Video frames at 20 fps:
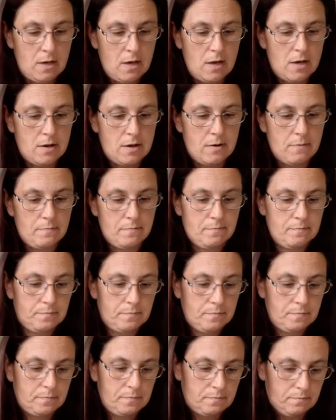
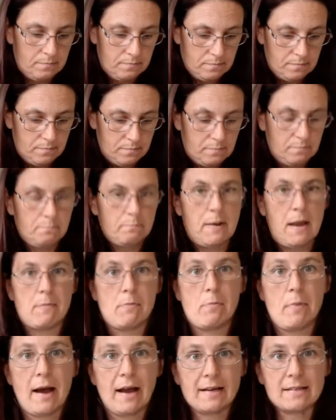paper
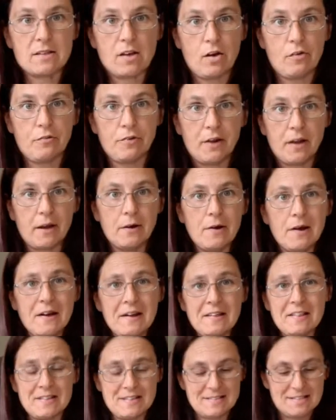bag stuff, you know.
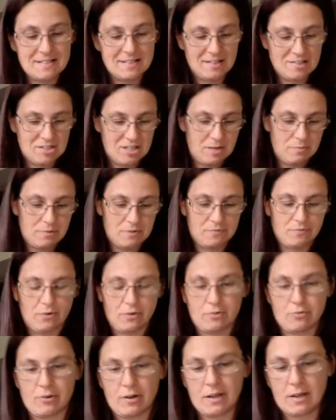This is the cheapest
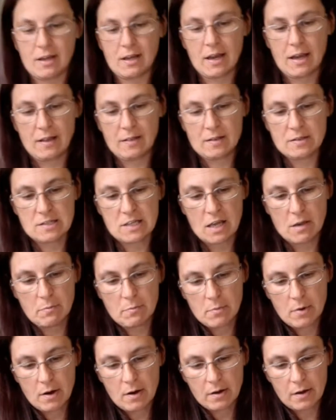vodka I could get in the
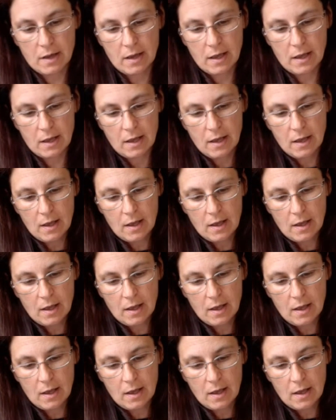supermarket.